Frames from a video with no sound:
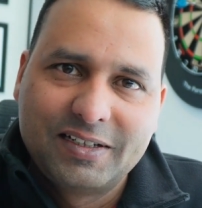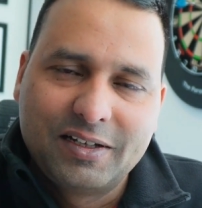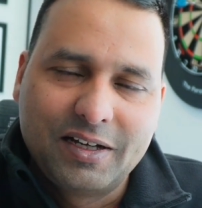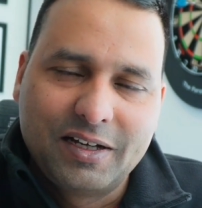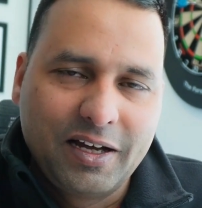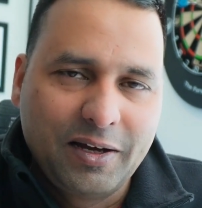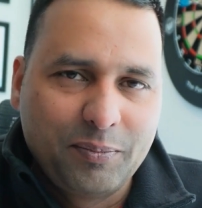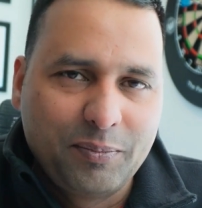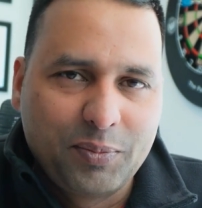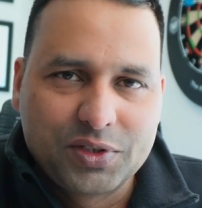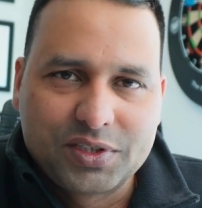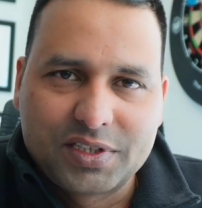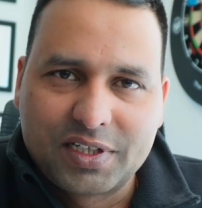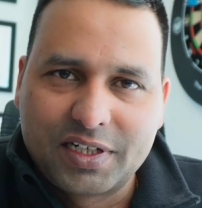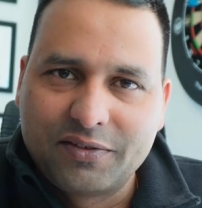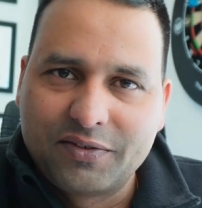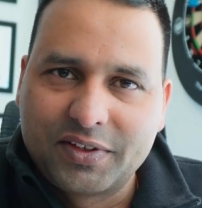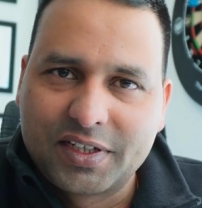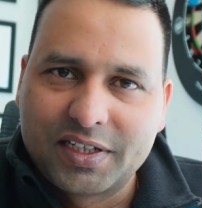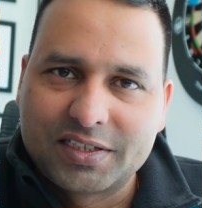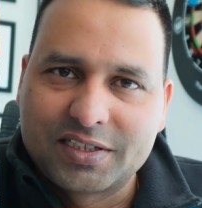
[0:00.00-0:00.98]
Both
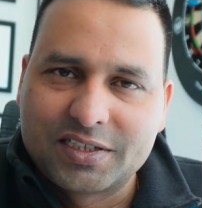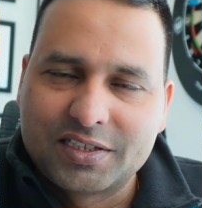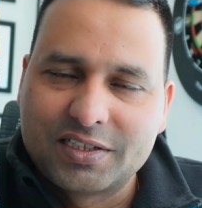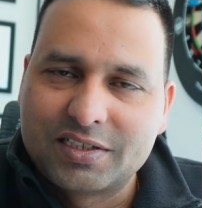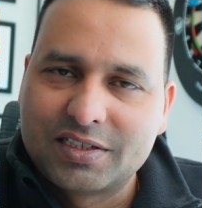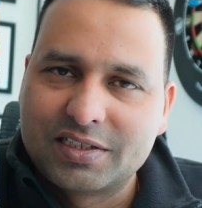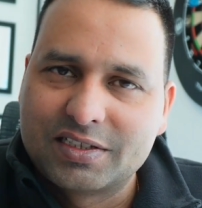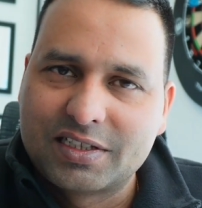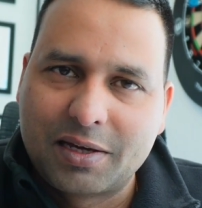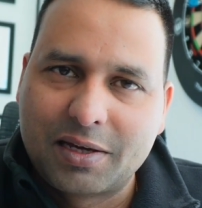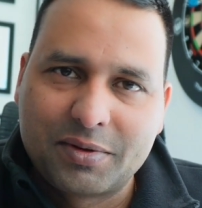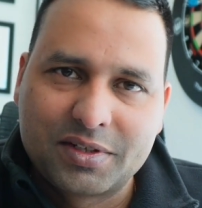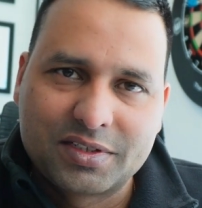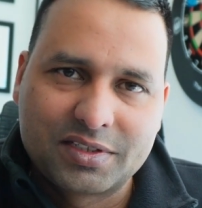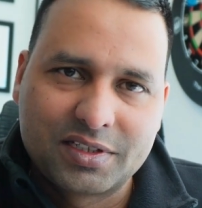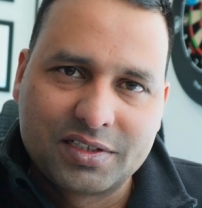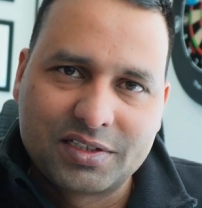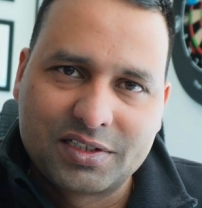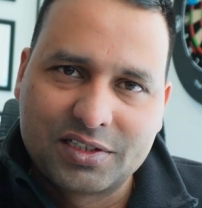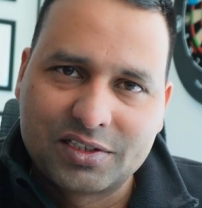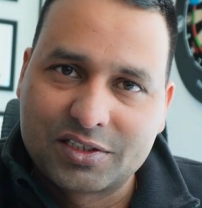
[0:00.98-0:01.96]
certifications, Cyber
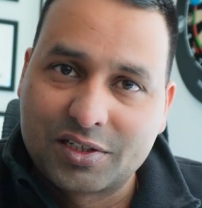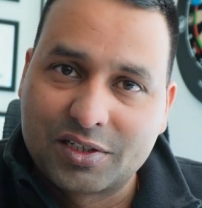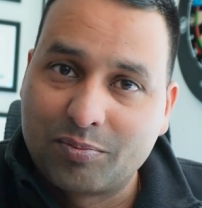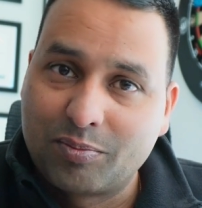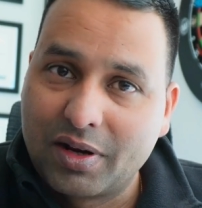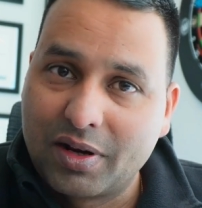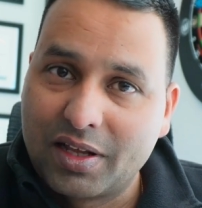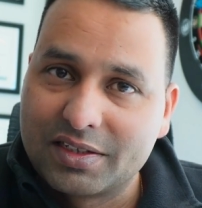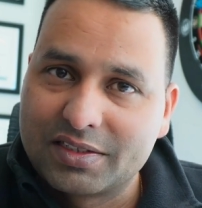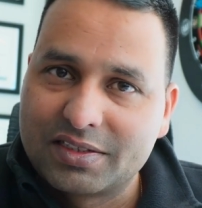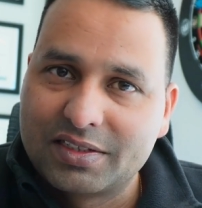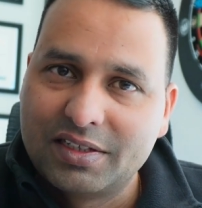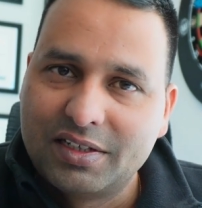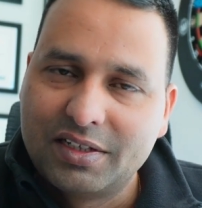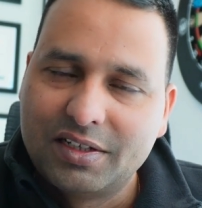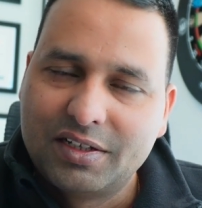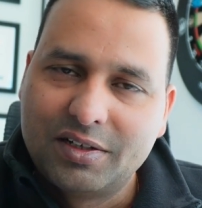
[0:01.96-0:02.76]
Essentials and Plus,